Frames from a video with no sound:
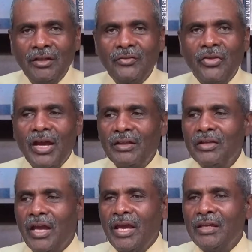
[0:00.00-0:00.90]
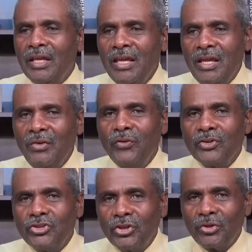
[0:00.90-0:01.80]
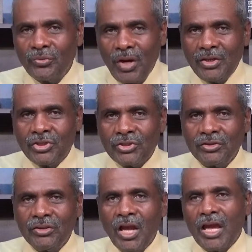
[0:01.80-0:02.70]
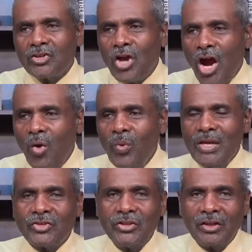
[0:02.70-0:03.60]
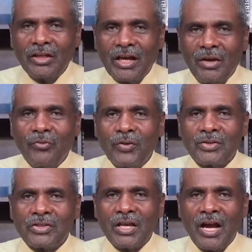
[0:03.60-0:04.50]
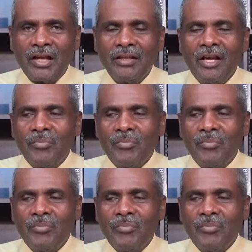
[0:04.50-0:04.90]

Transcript: that an evil generation is always looking out for a sign,